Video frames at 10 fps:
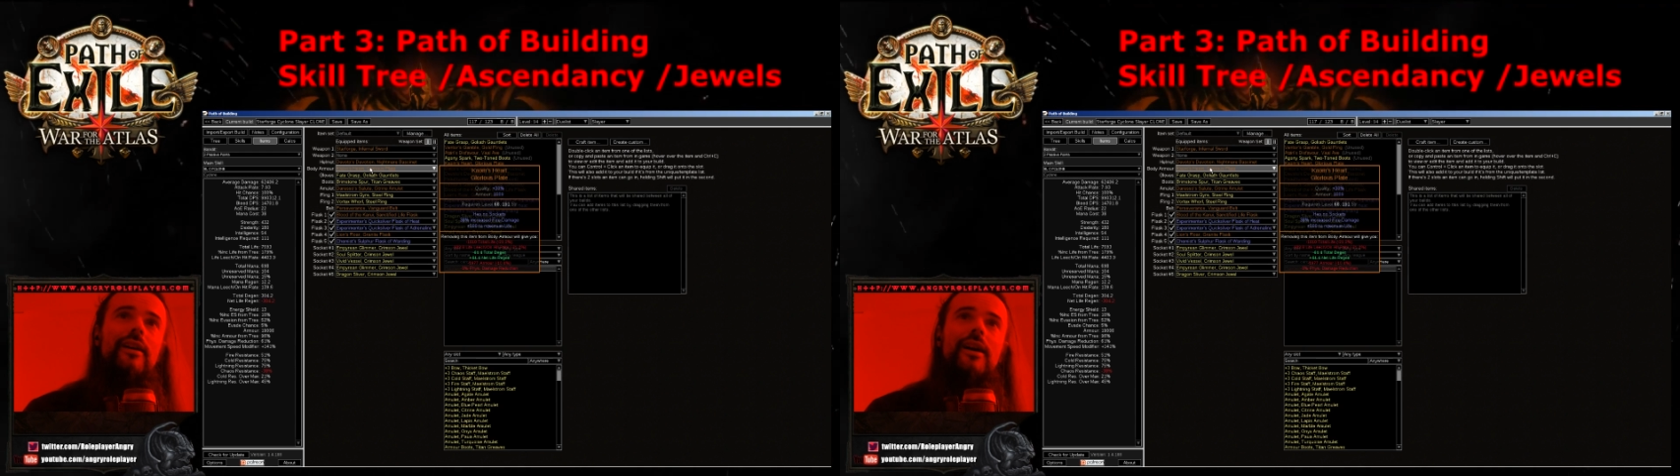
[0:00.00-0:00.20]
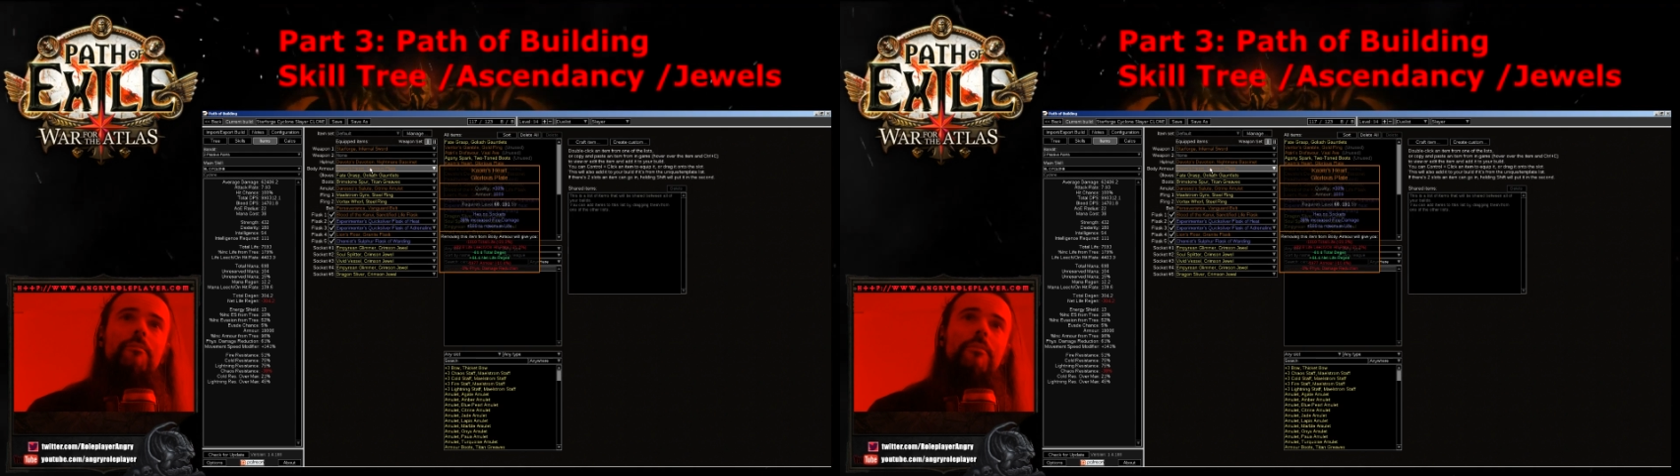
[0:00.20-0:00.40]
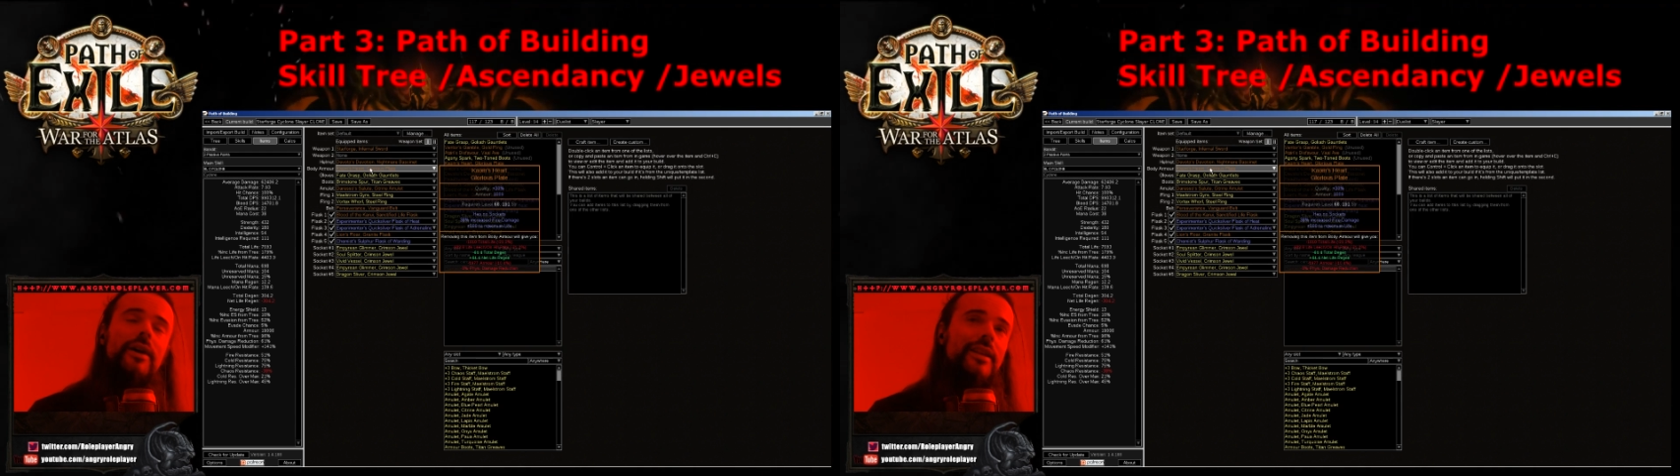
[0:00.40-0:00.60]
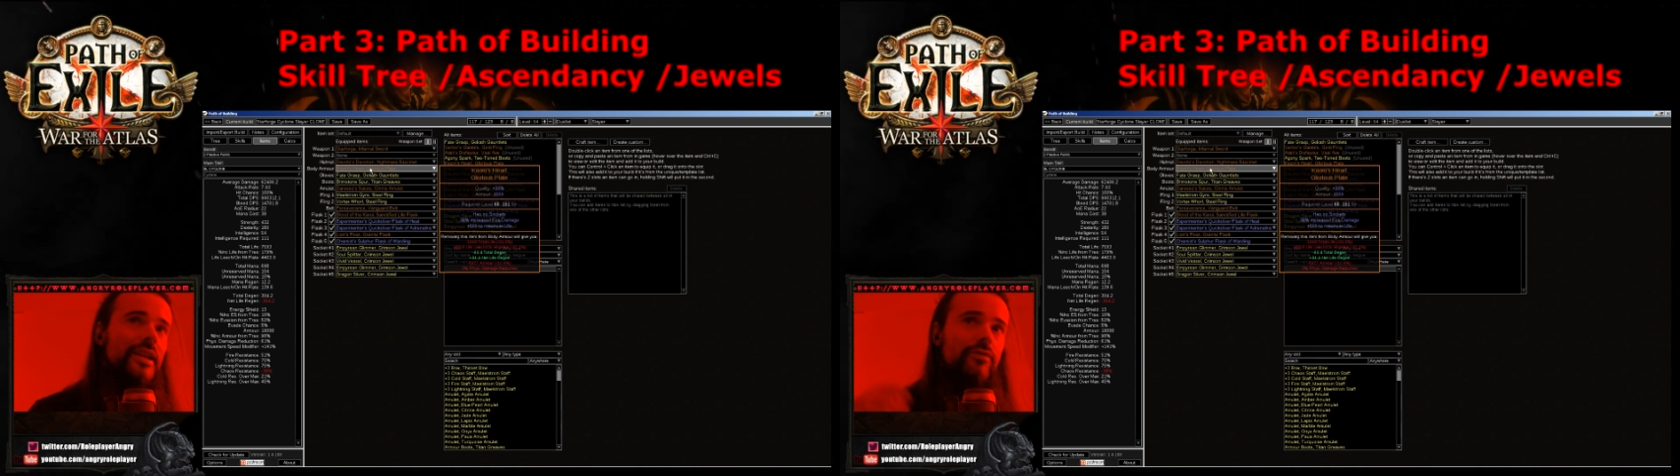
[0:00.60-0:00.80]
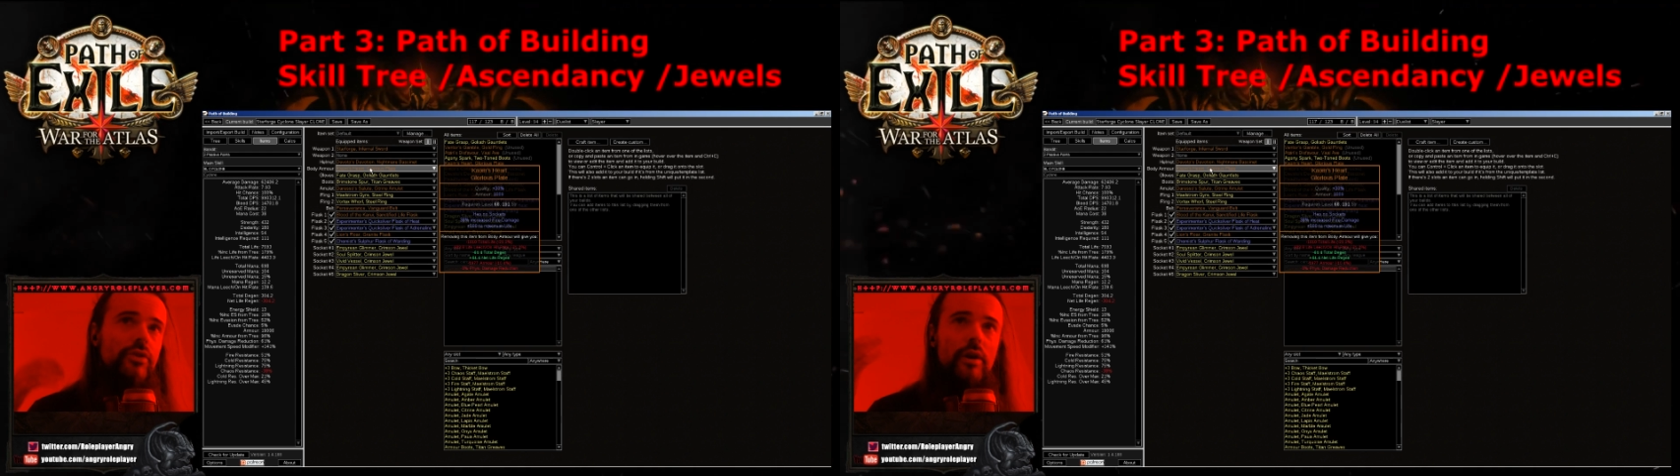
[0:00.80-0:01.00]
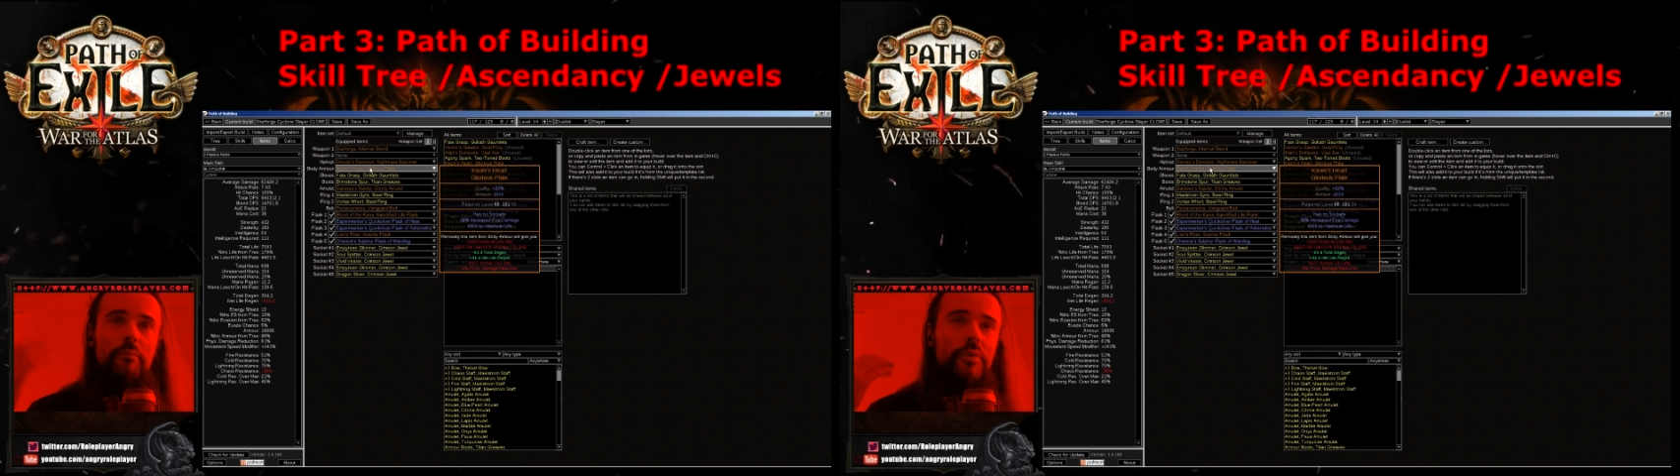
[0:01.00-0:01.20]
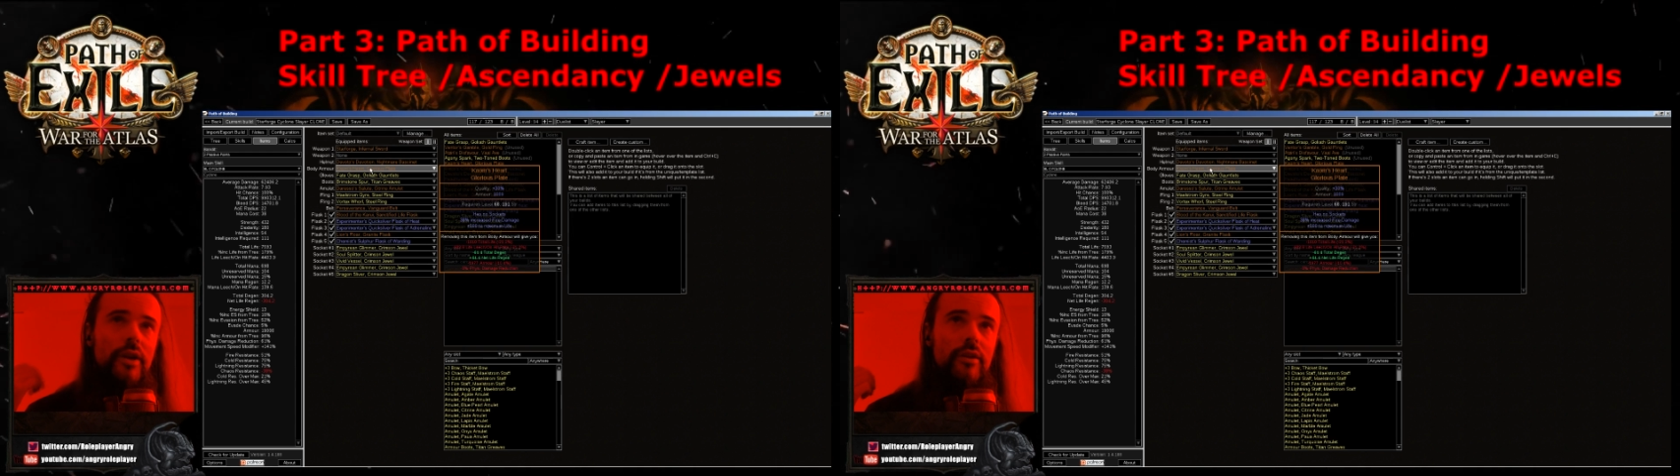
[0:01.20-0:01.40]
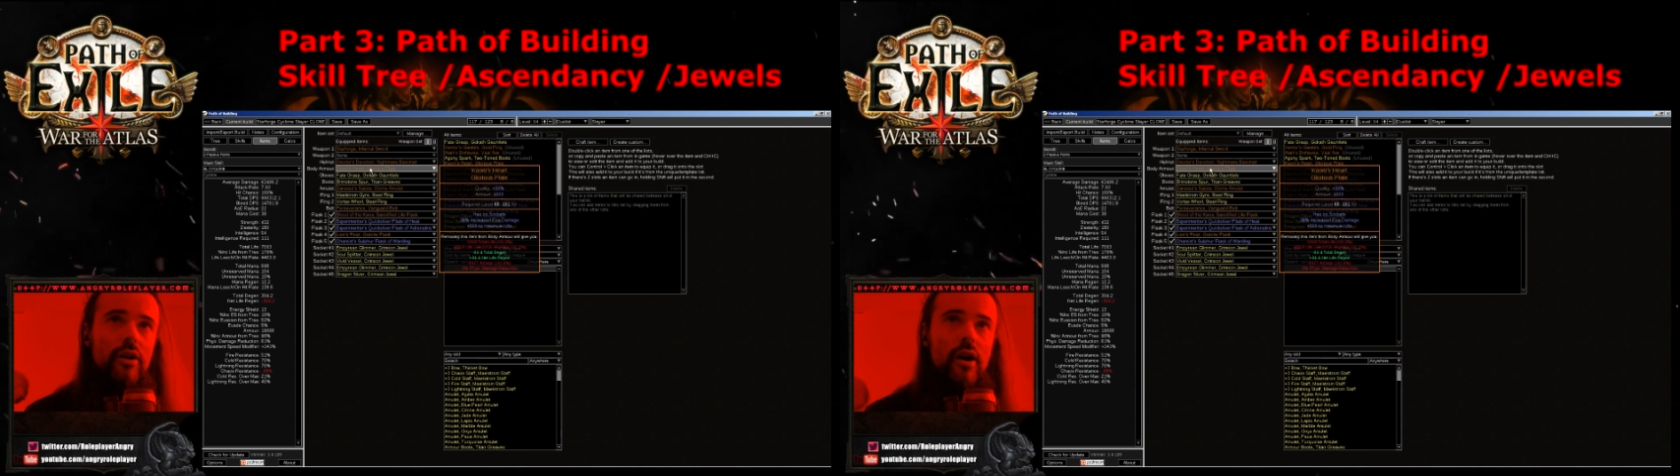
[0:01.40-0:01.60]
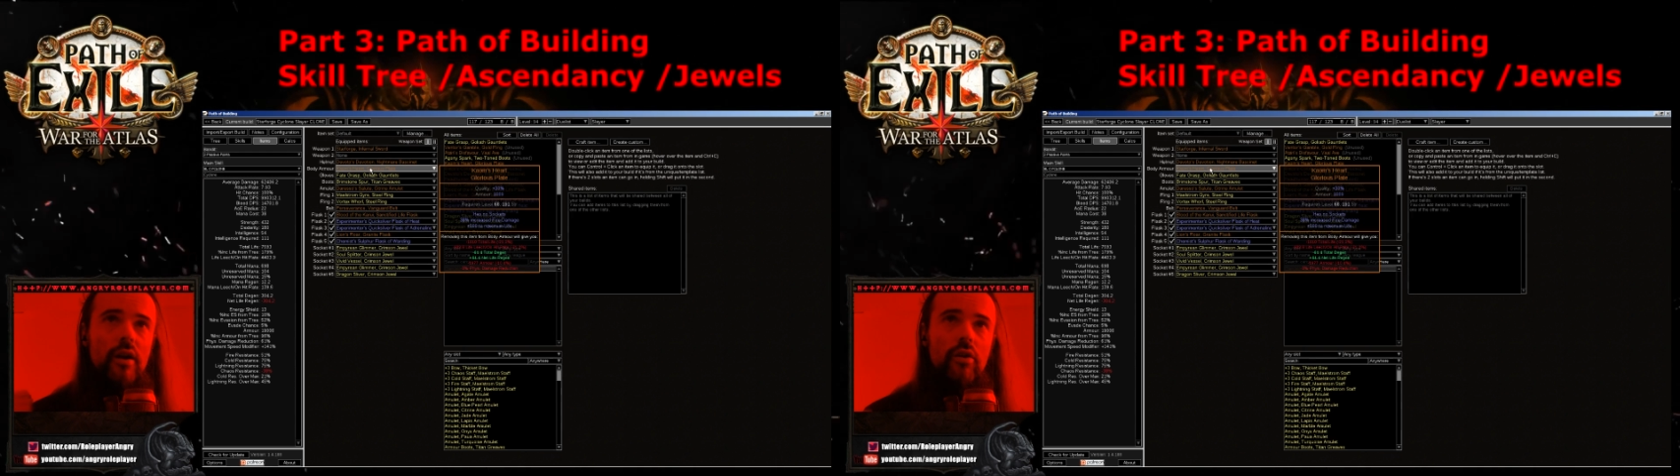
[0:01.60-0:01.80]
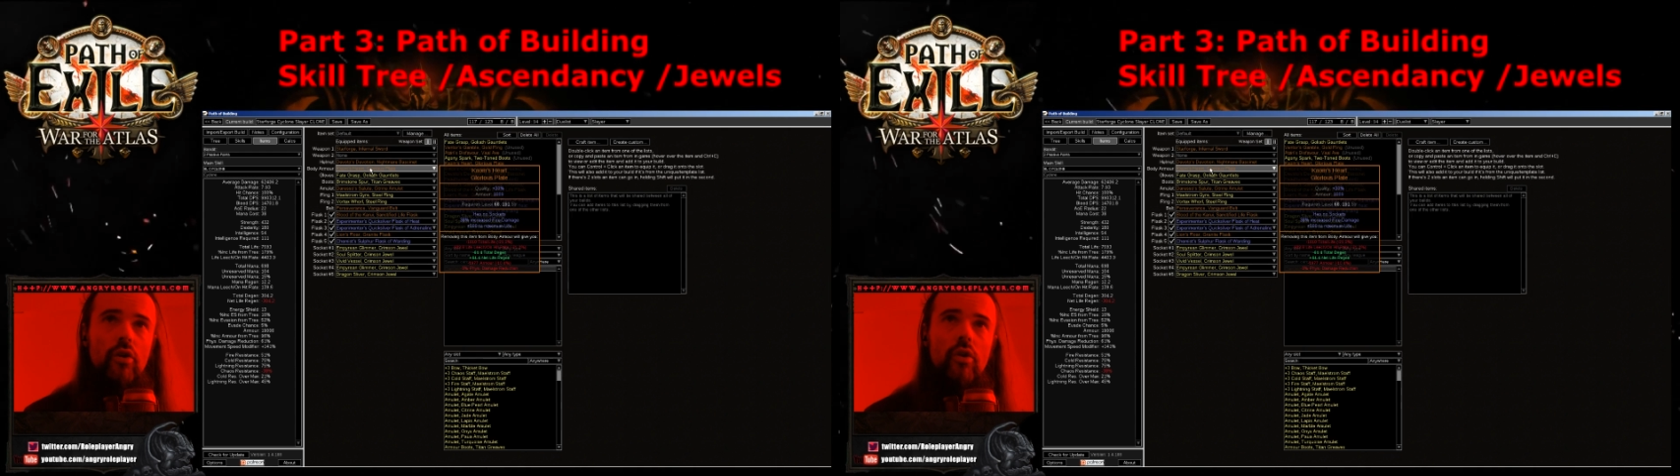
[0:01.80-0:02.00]
But if you're playing
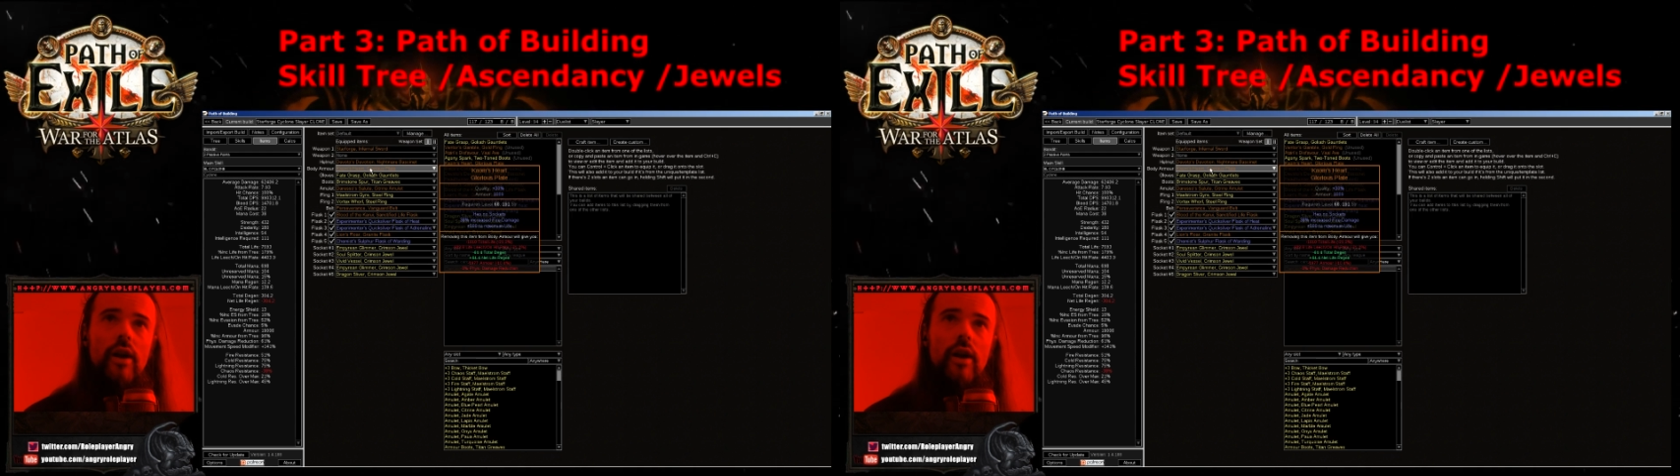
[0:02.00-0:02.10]
hardcore,